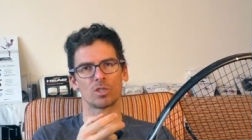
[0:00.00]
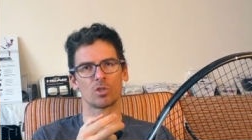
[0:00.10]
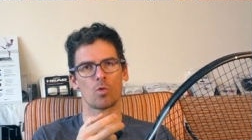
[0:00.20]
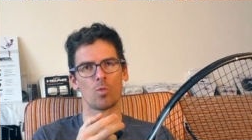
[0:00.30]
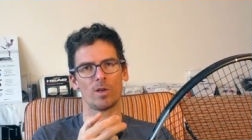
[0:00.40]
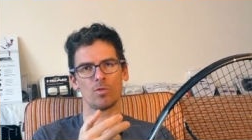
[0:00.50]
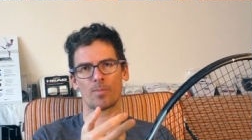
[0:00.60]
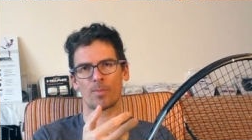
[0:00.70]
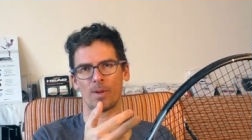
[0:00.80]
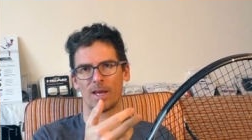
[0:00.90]
So when you
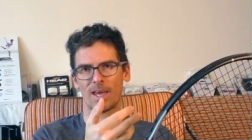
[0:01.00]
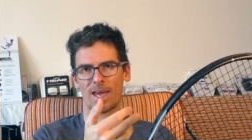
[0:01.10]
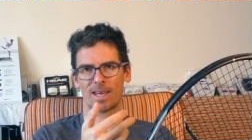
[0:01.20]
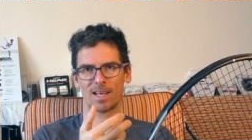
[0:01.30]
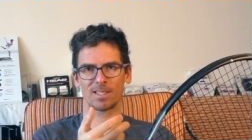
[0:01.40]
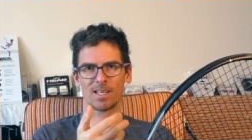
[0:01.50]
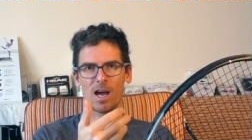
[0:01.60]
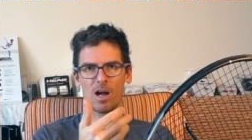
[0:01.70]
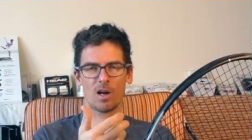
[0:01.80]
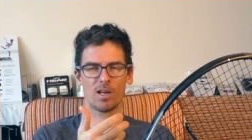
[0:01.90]
play against a
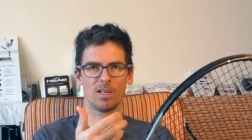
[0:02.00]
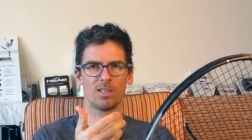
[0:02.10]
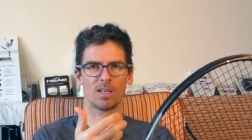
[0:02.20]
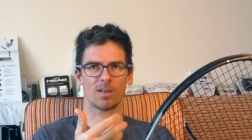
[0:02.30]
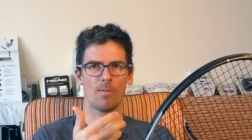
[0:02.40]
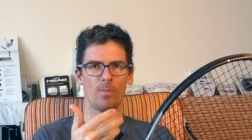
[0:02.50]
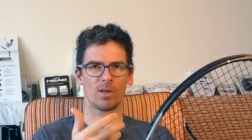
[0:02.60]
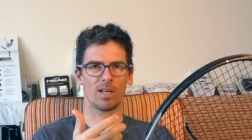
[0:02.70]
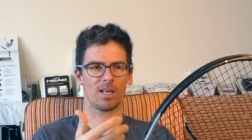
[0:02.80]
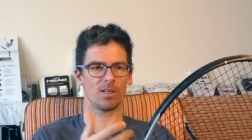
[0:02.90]
hard hitting
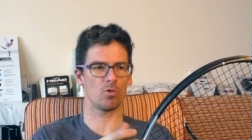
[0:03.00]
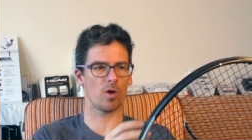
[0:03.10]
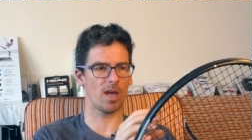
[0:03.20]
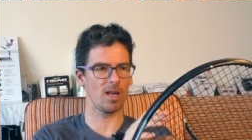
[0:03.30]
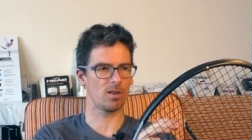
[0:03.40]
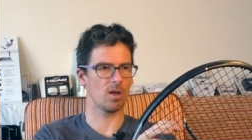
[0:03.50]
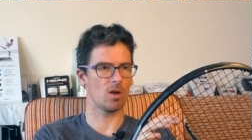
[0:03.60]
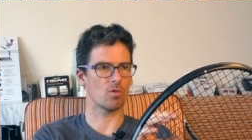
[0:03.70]
opponent and you hit